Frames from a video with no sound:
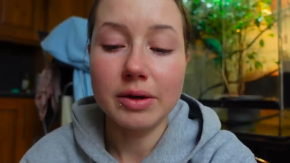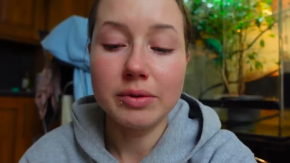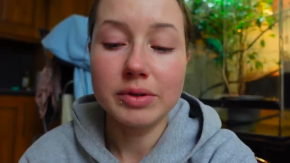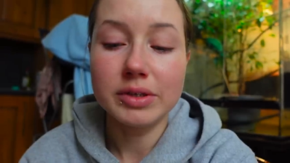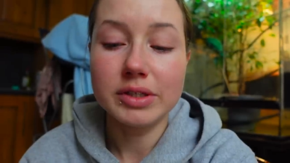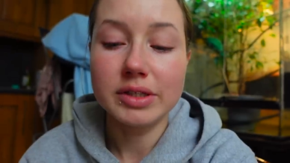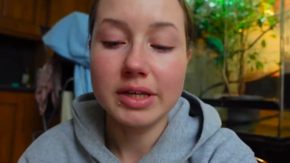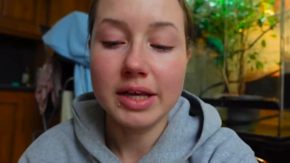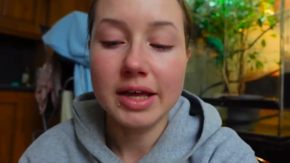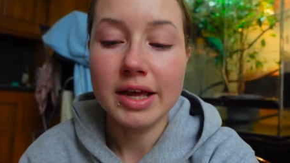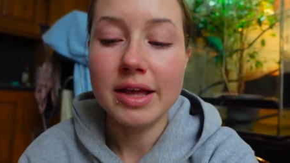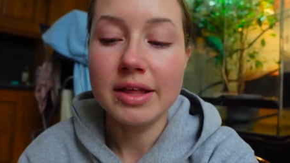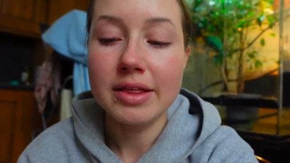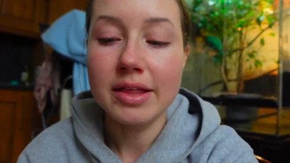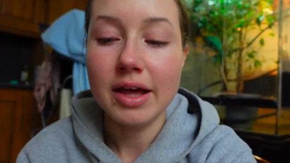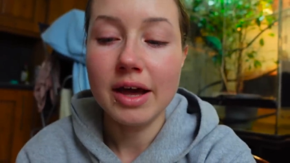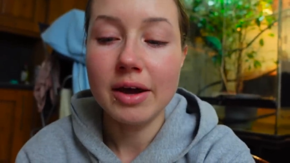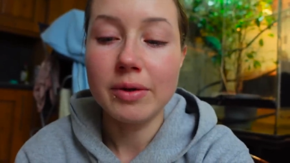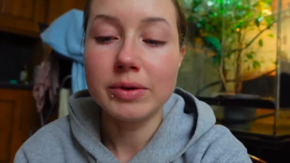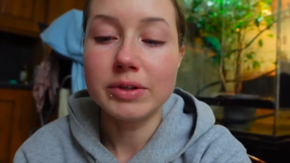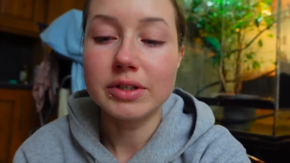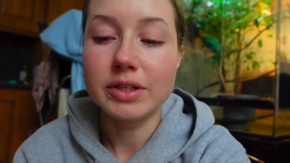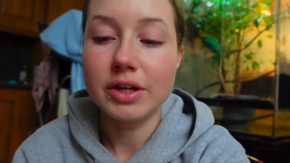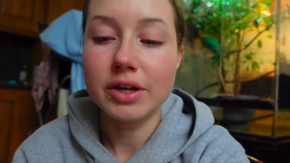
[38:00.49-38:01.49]
I was saying that
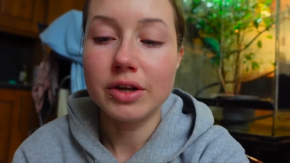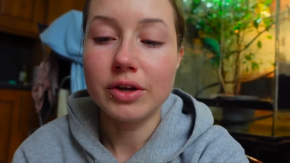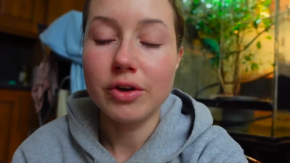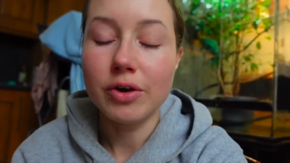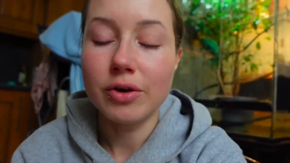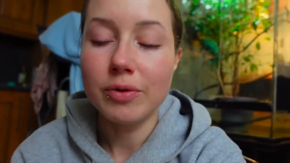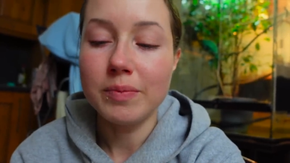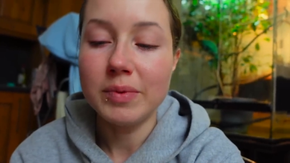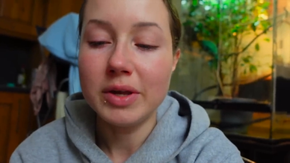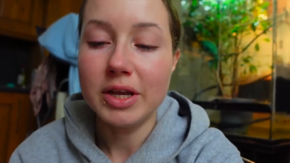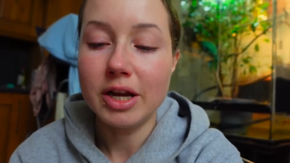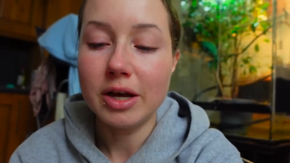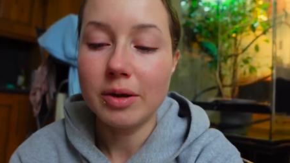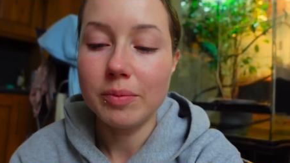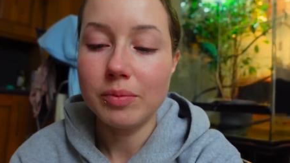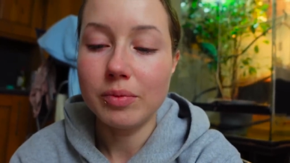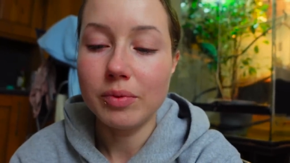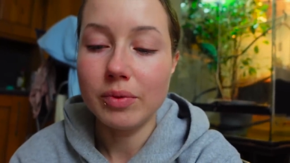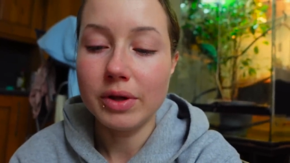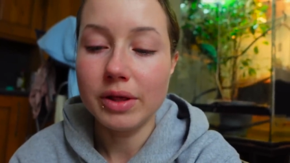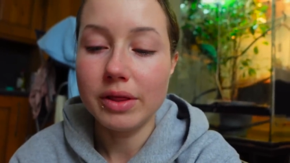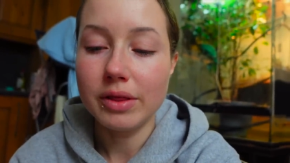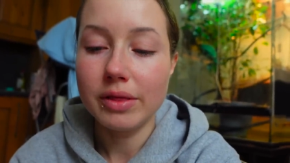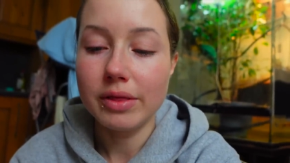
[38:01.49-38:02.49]
I was gonna go meet up
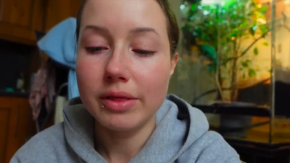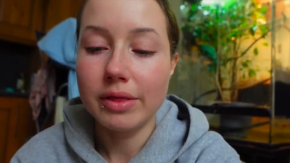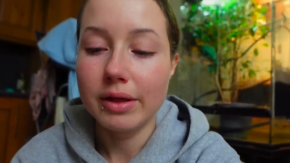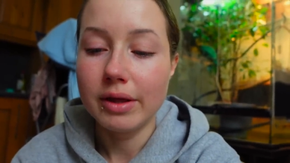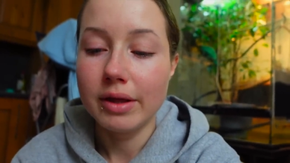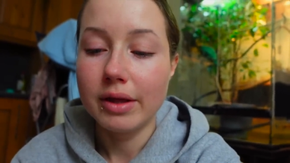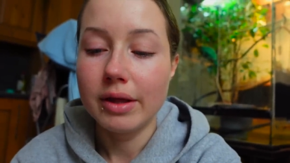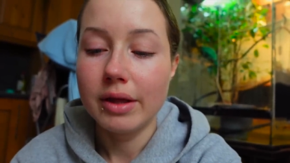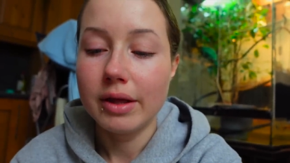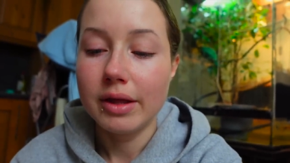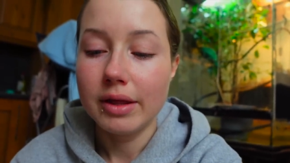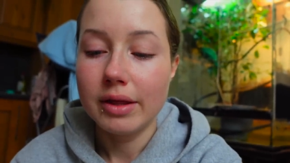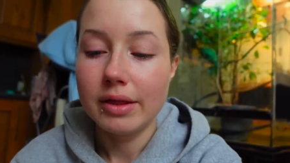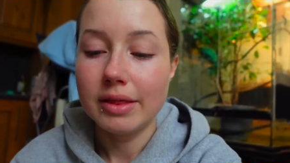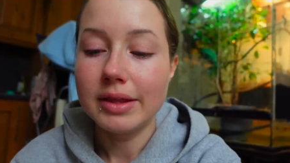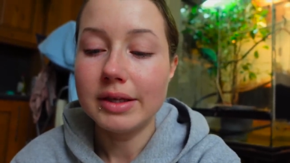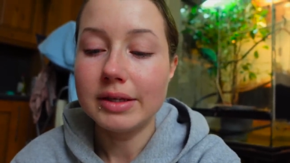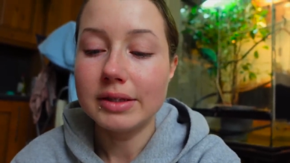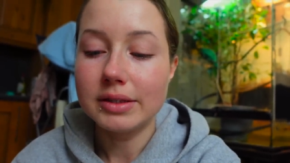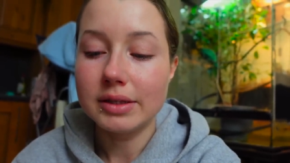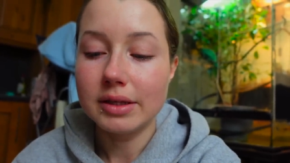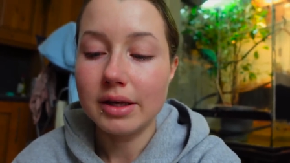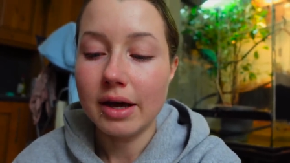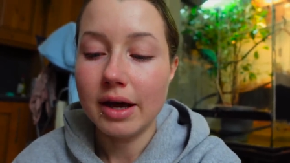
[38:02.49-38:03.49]
with
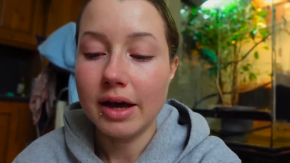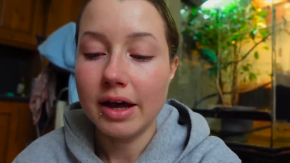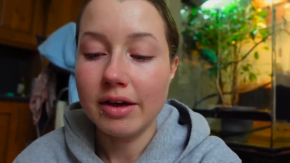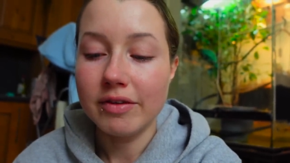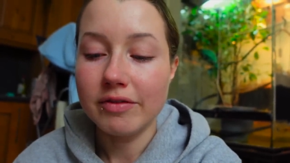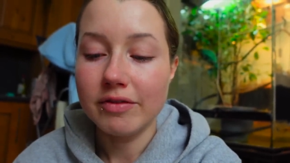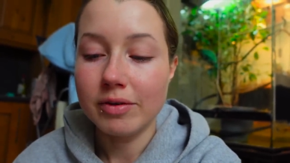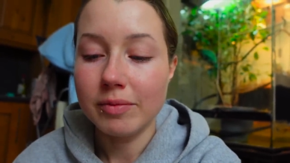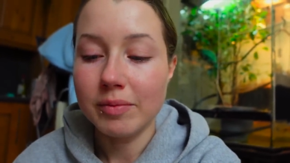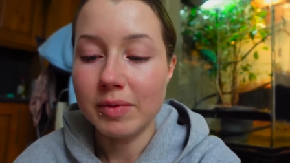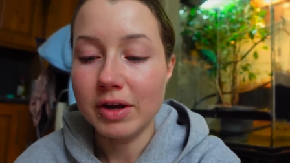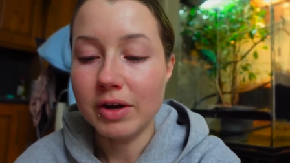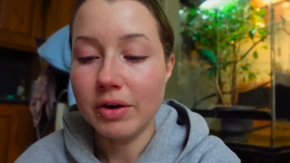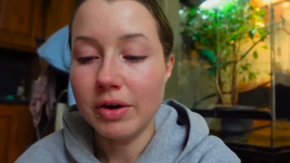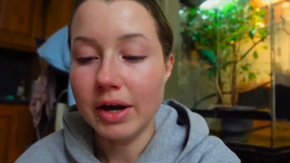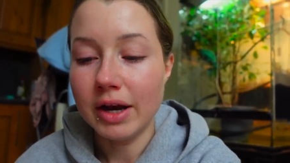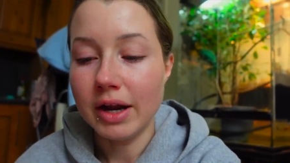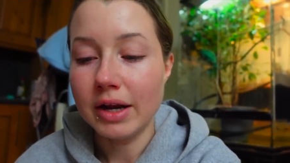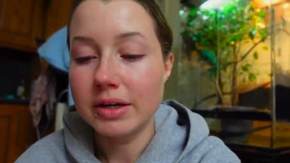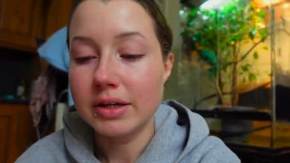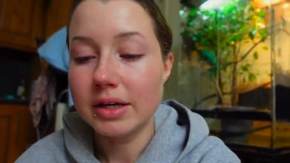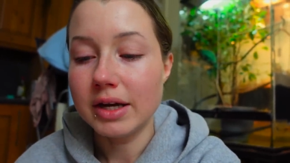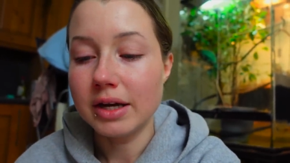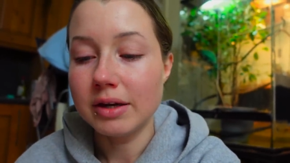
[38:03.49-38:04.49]
this guy from my
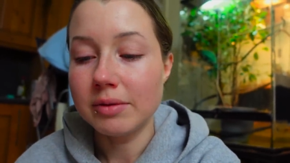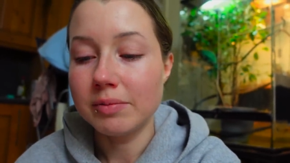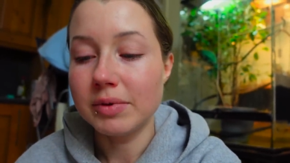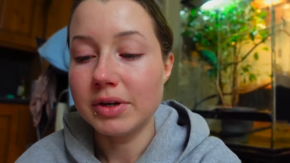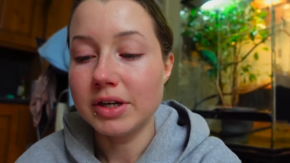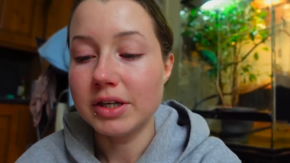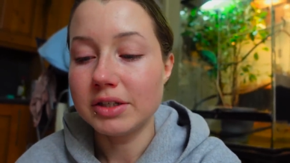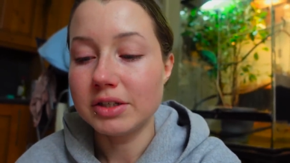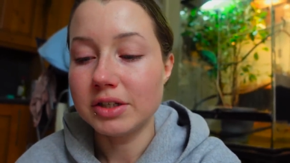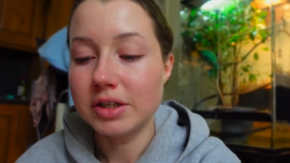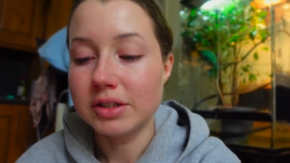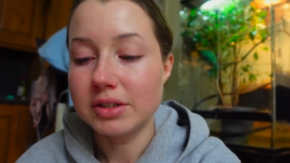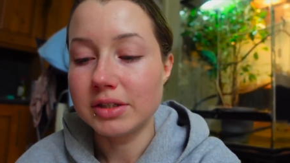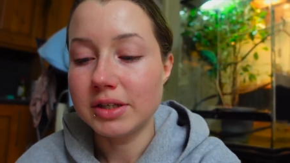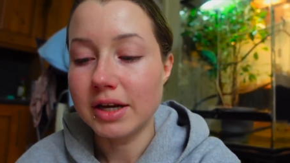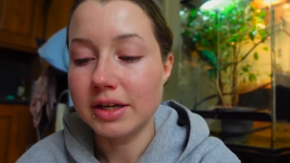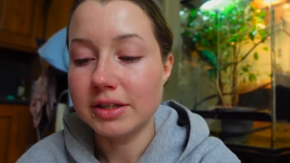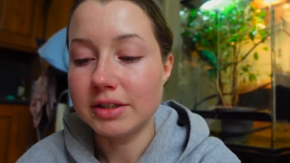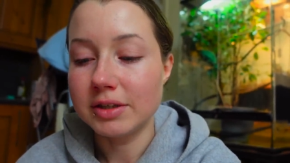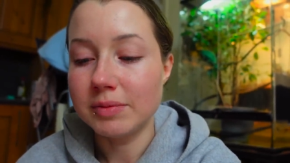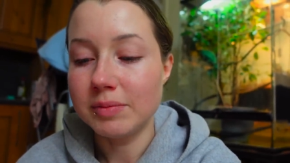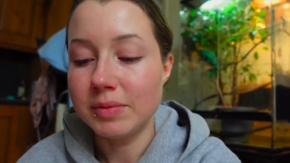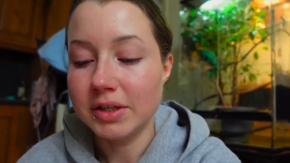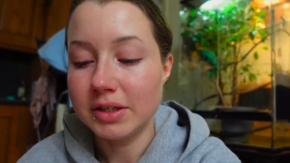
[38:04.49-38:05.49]
granddad but he's just
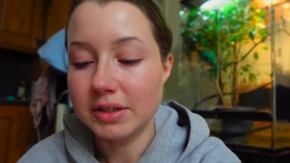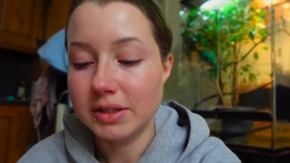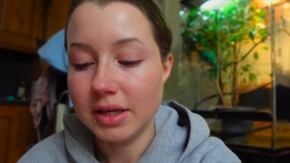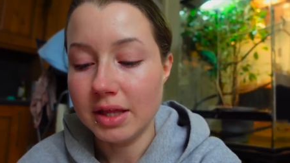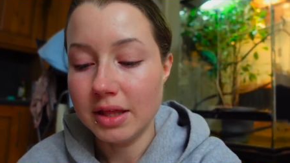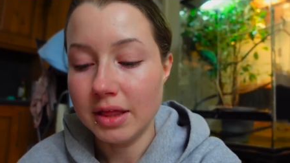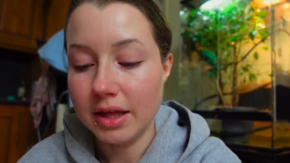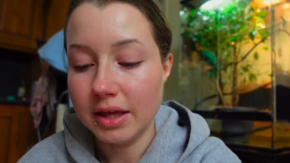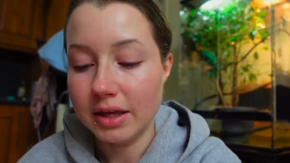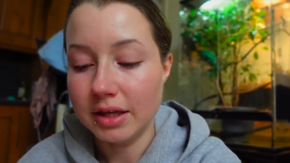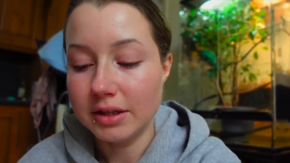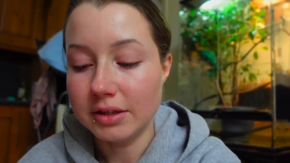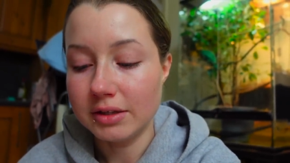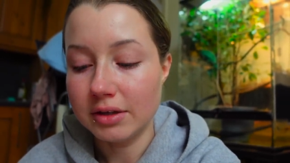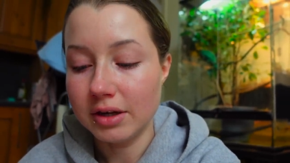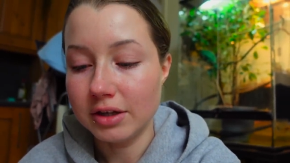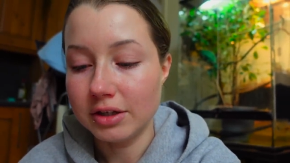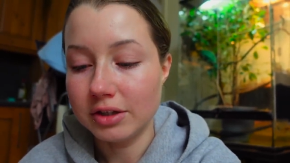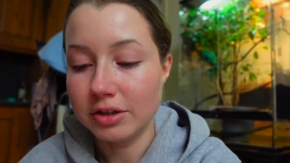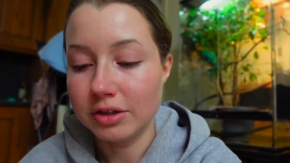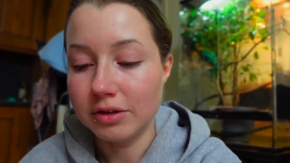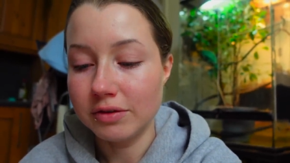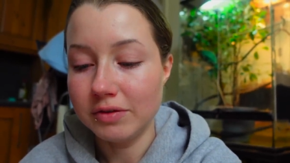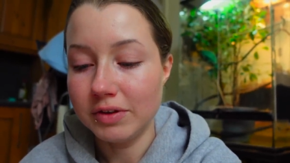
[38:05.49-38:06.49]
texting me saying that he's not
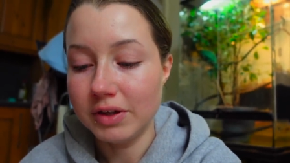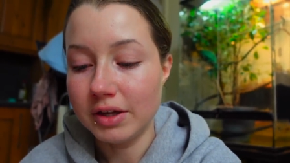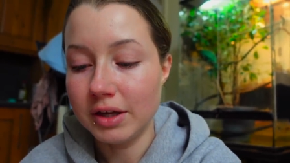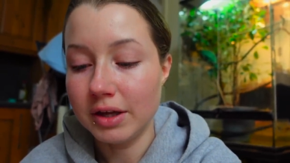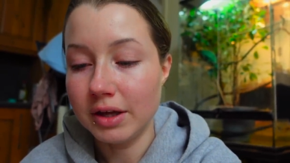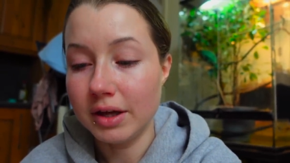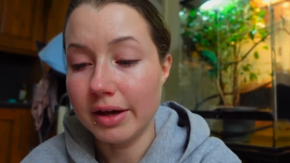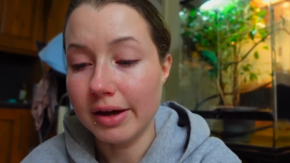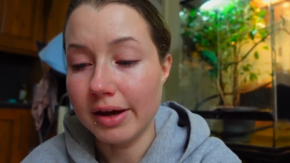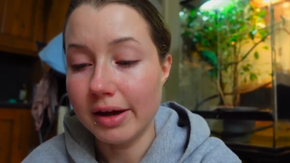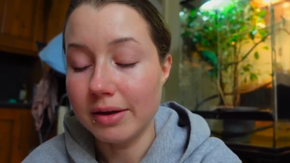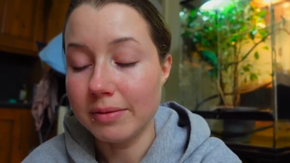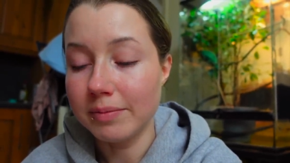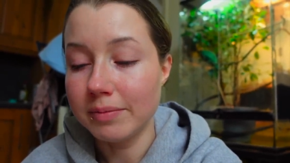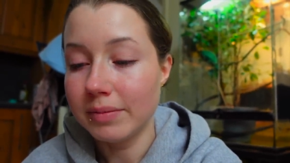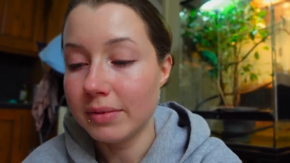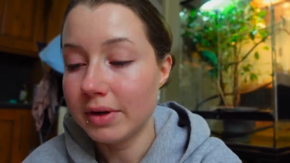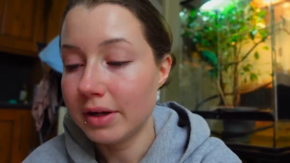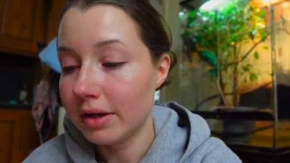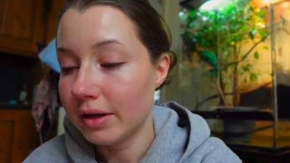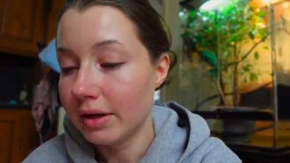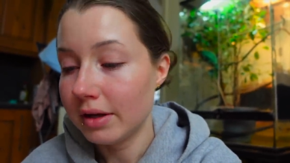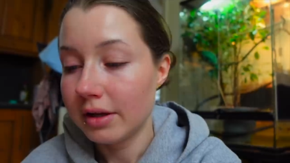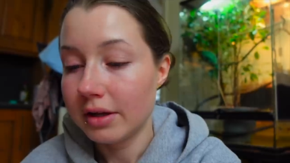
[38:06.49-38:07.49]
sure if he can come
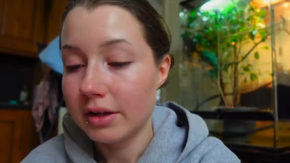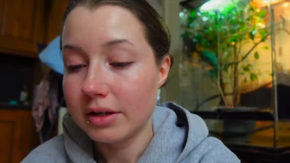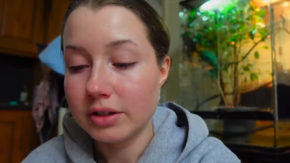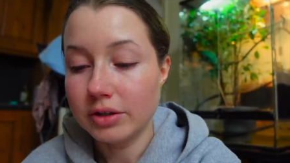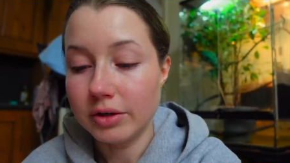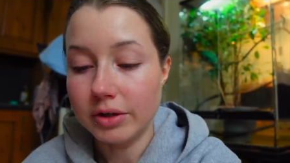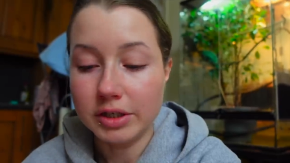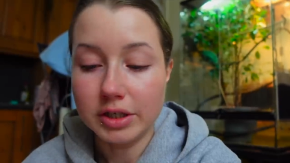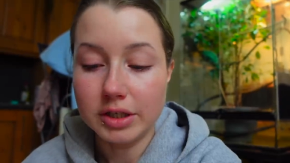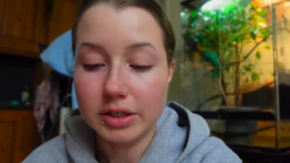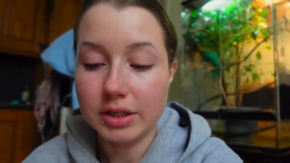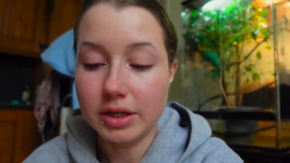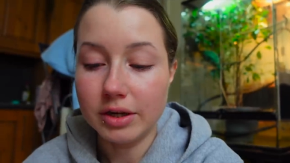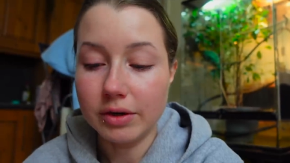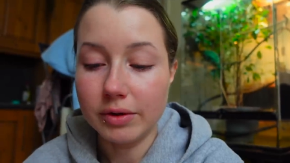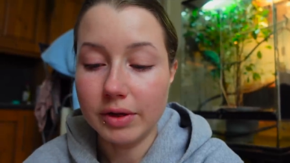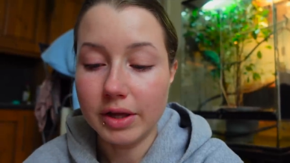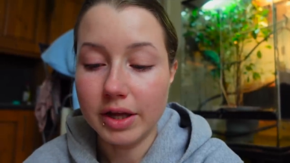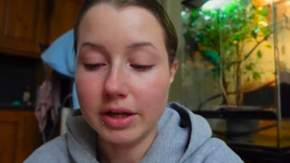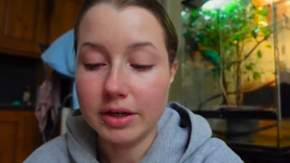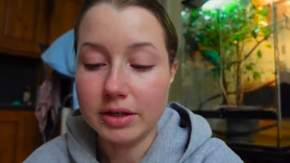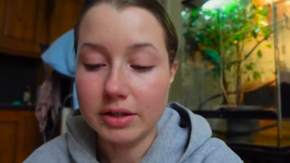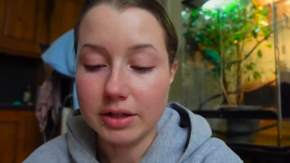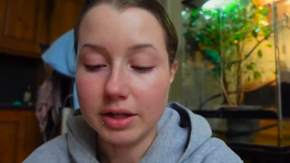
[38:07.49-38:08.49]
so I just said,
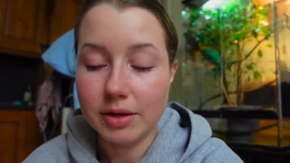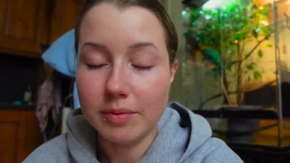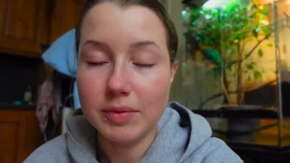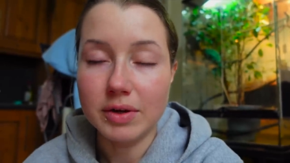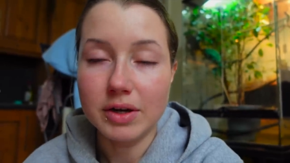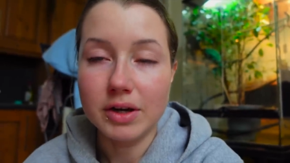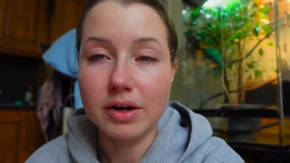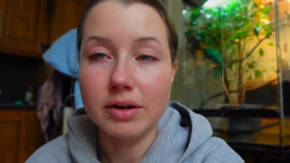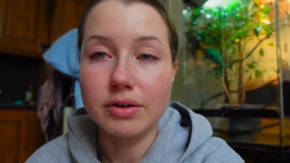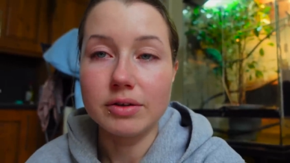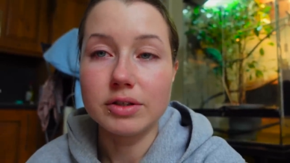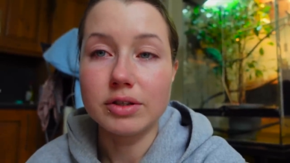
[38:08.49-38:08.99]
okay, just let me know.